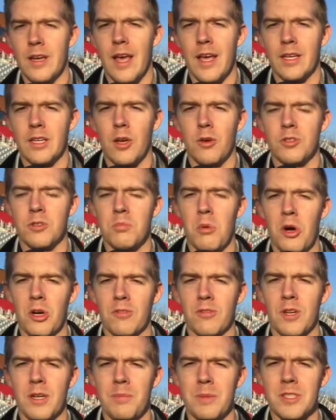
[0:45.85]
Head coach
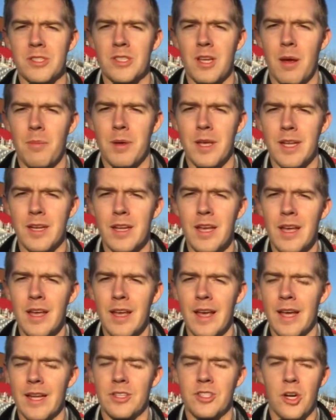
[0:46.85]
Mark Freeman's come in
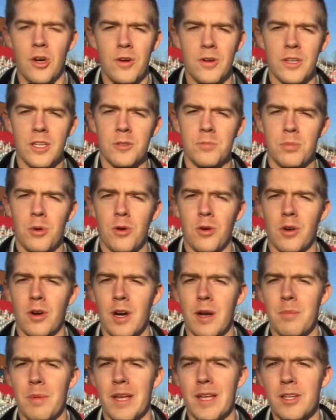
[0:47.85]
and turned this
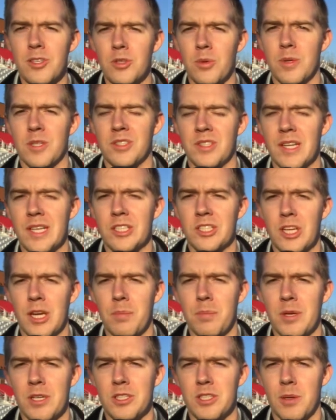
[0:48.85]
program into a state
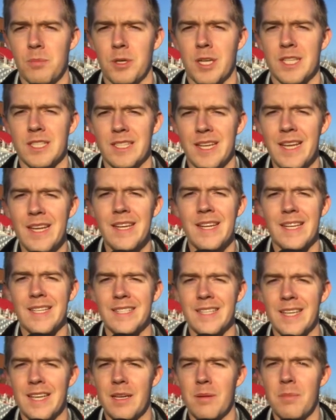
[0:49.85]
championship contending
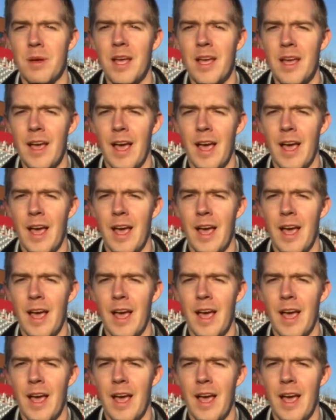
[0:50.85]
team,